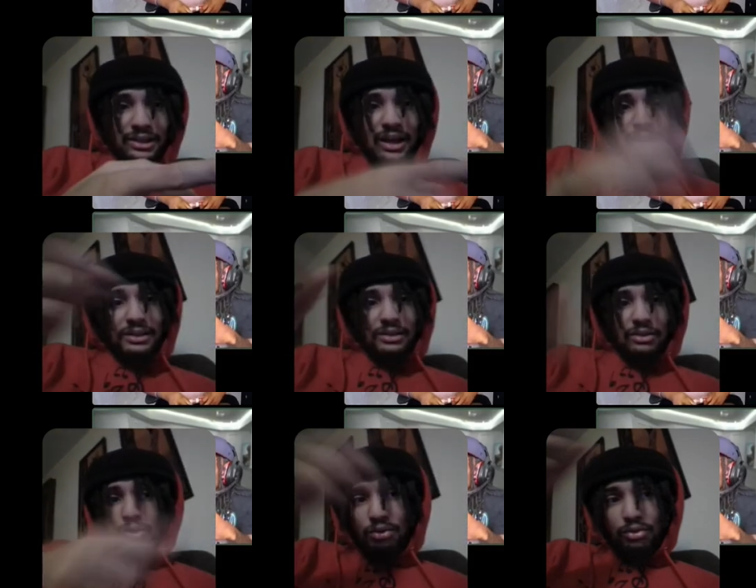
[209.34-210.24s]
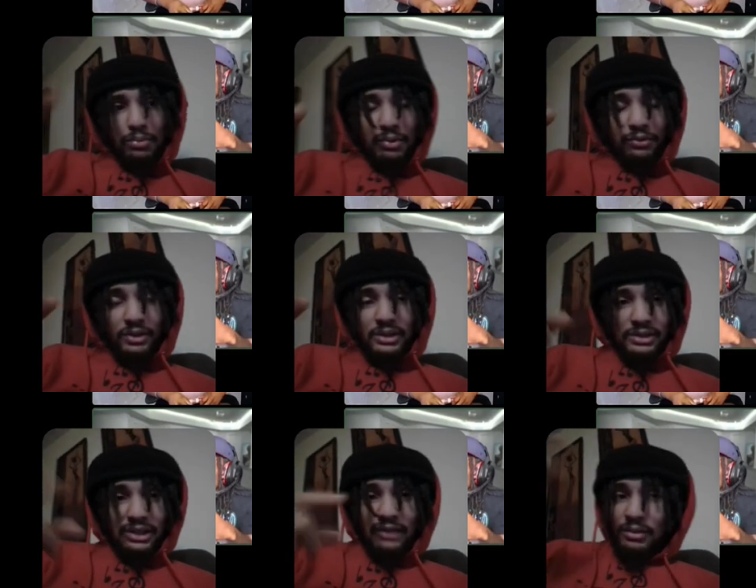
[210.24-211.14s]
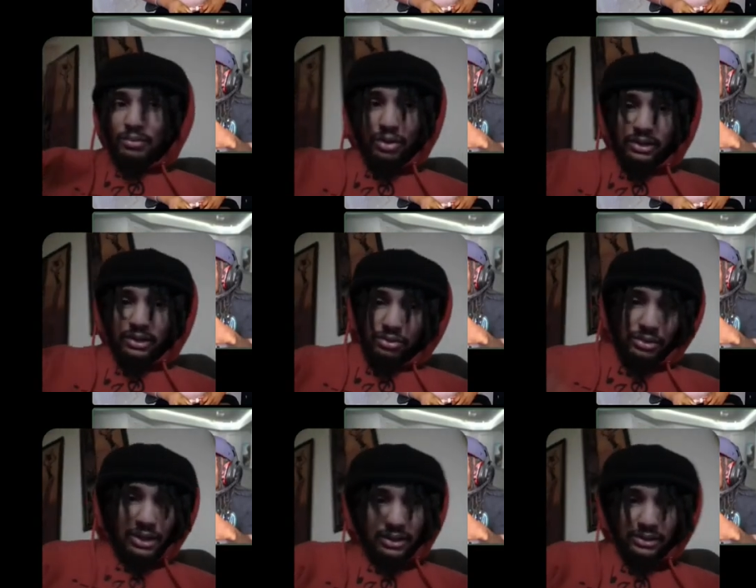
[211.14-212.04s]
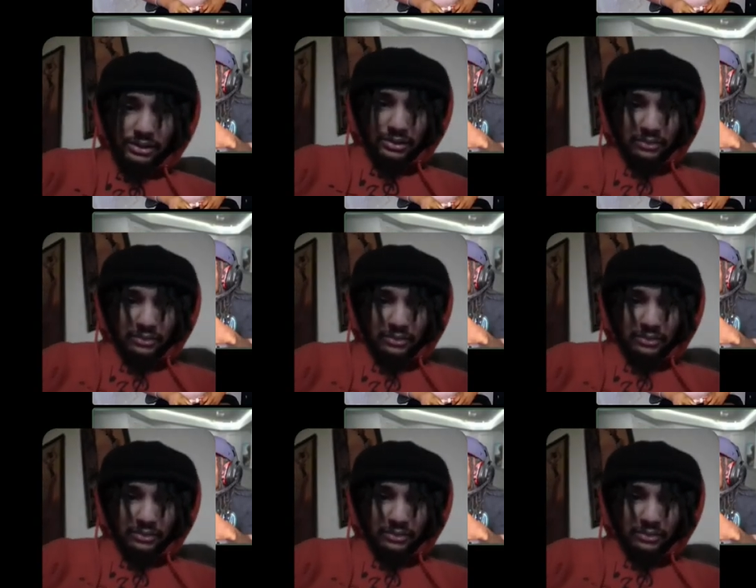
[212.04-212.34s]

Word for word: out of the whole group of friends, even more than Duke Dennis.